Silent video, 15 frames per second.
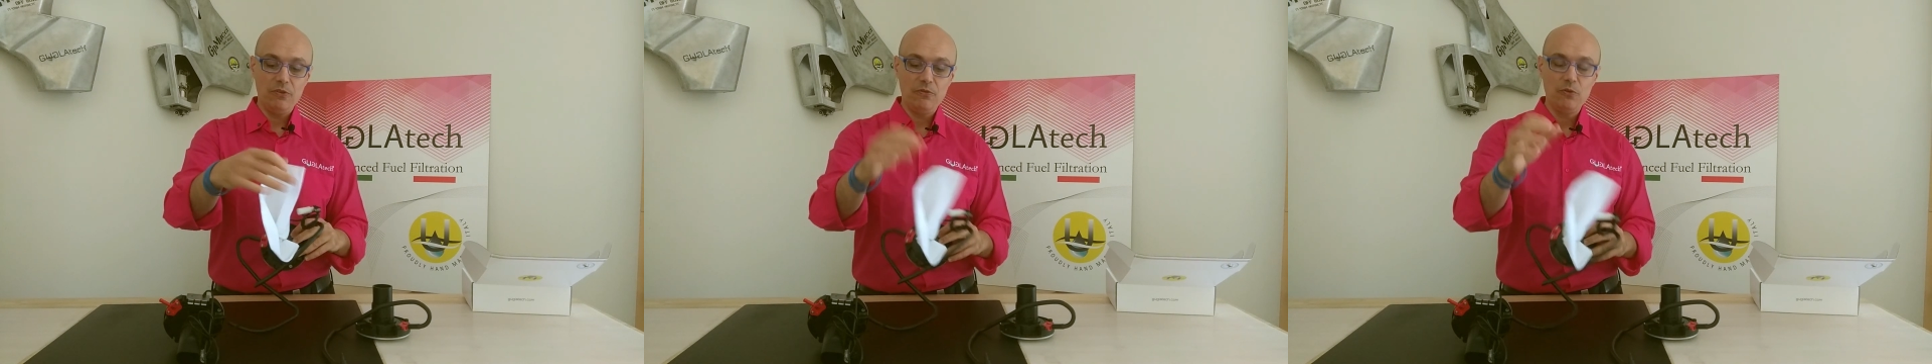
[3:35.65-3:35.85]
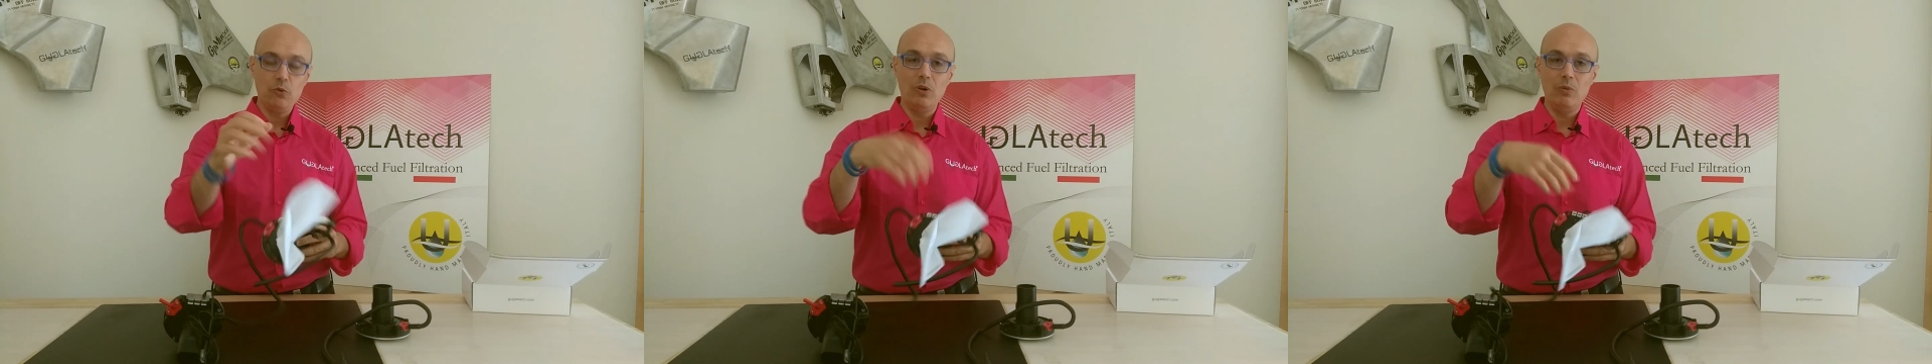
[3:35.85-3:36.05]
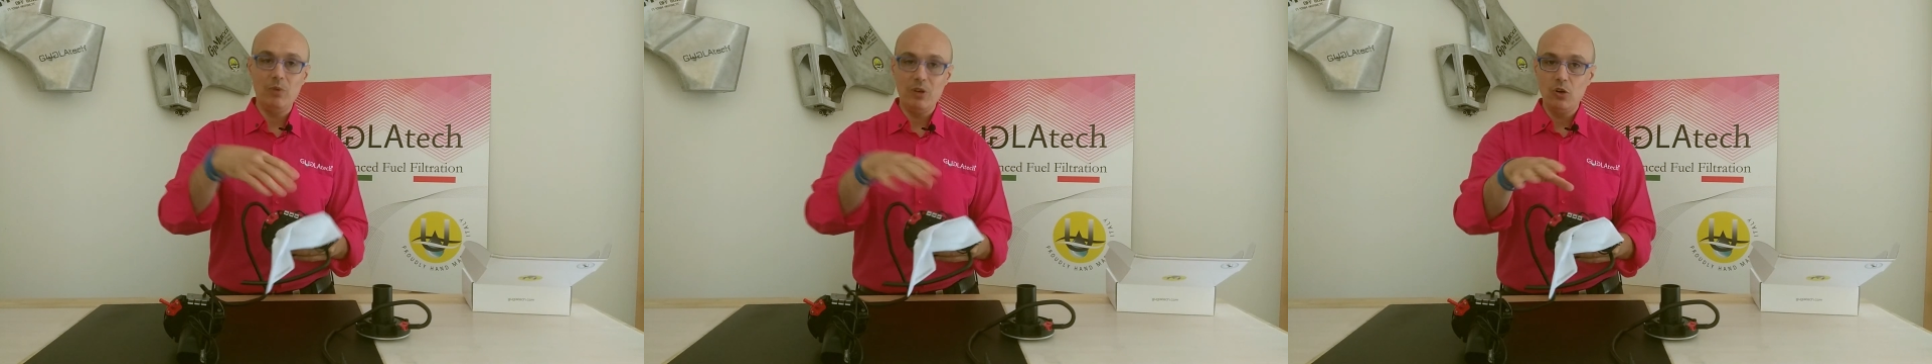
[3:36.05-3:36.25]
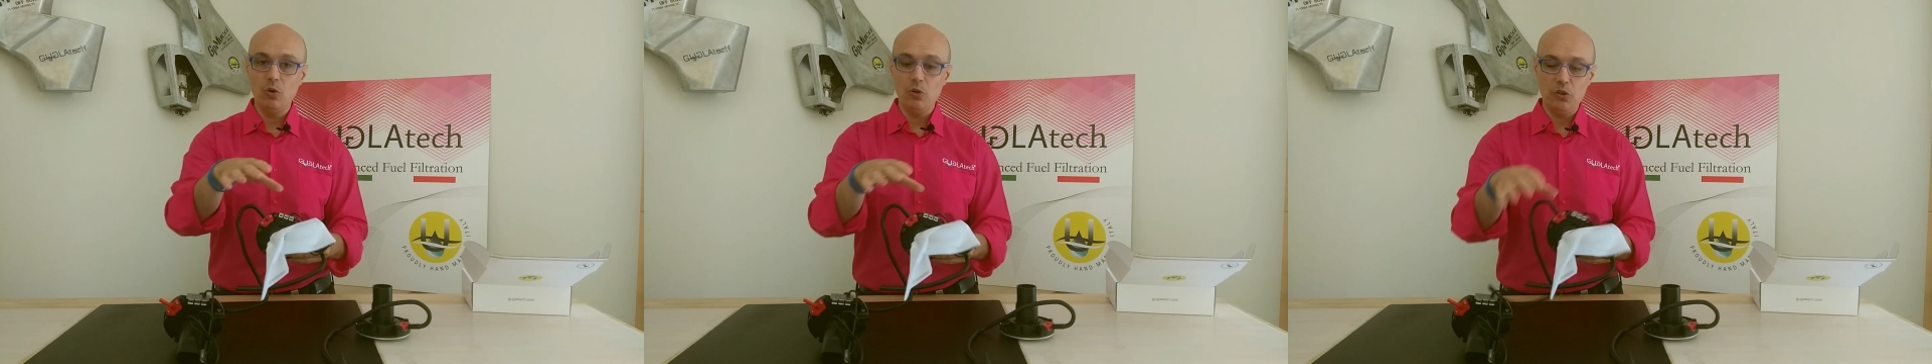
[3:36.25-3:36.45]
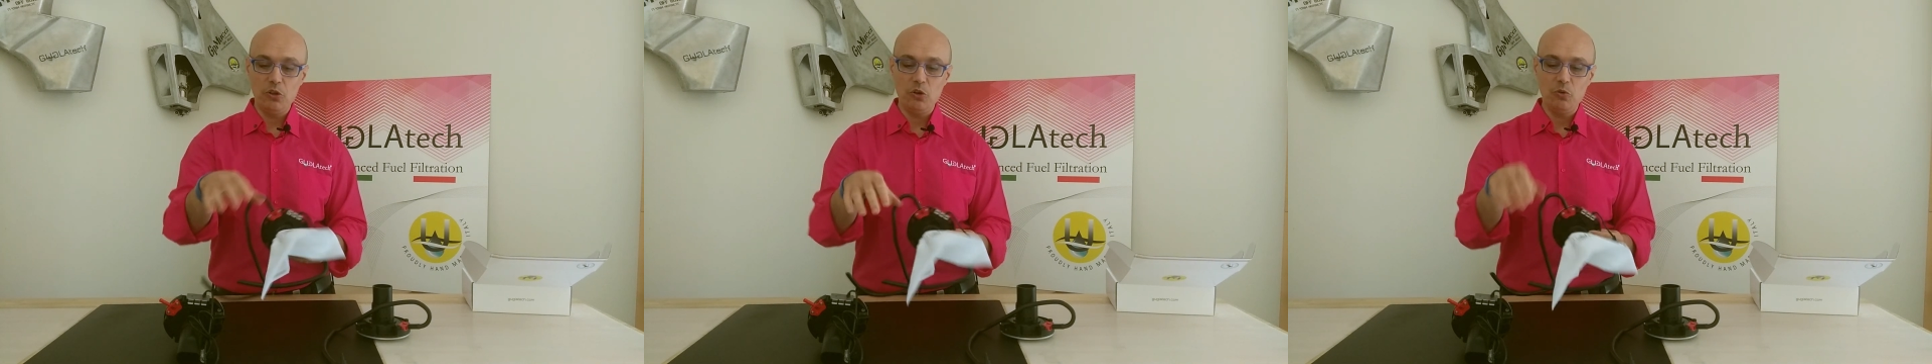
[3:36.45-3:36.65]
fuel will go
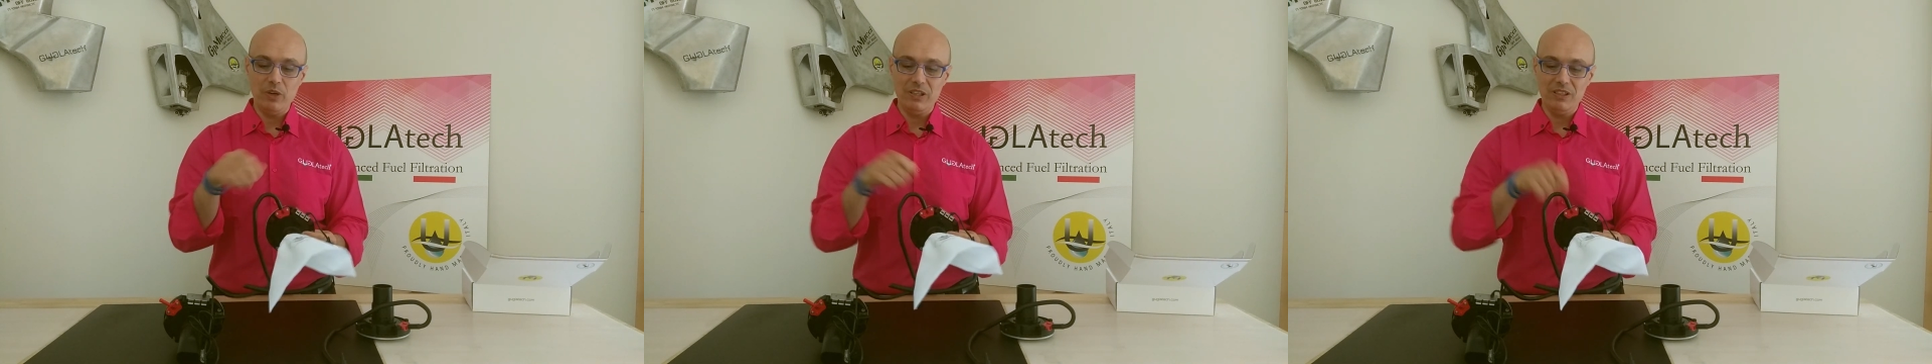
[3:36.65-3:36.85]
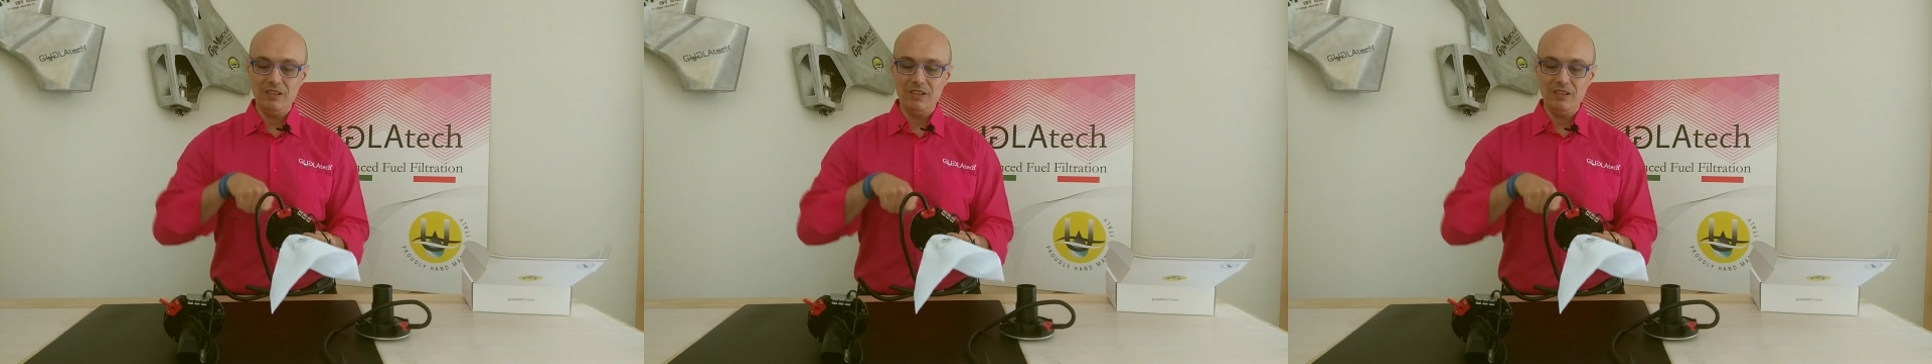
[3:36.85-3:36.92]
through it,